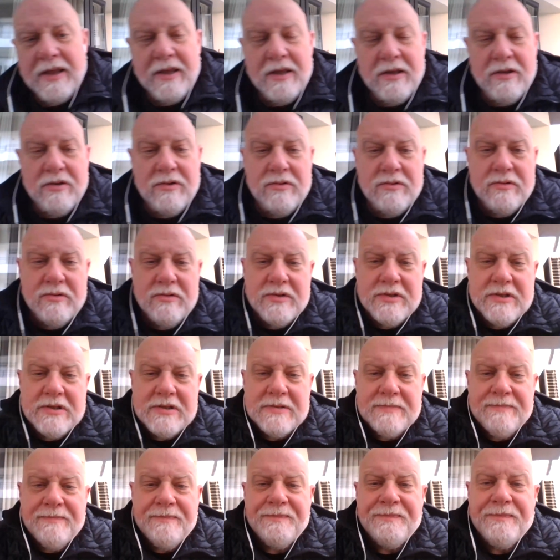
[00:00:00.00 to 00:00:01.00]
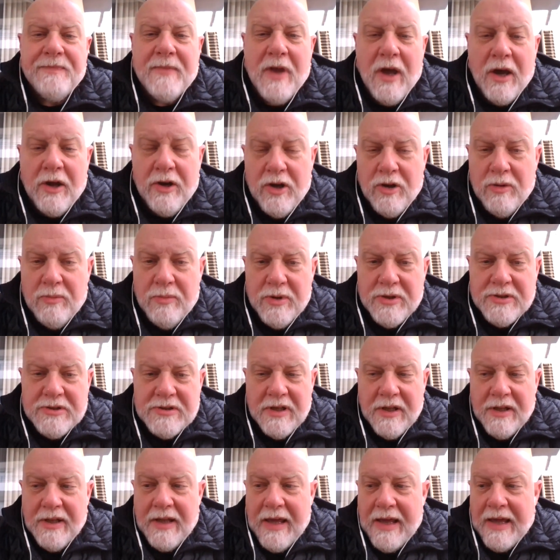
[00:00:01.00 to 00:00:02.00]
use audiobooks
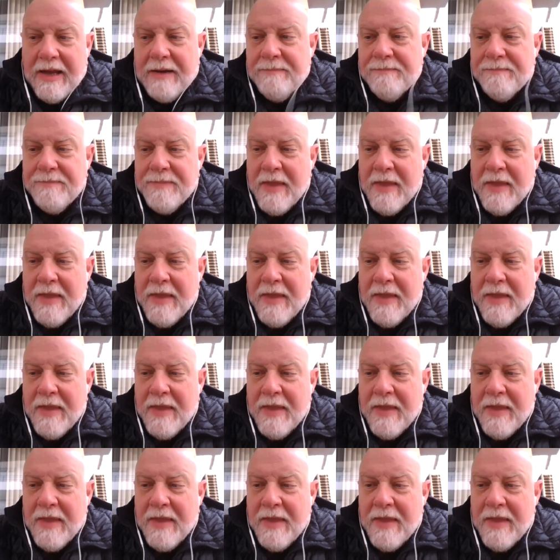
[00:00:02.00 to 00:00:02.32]
on that.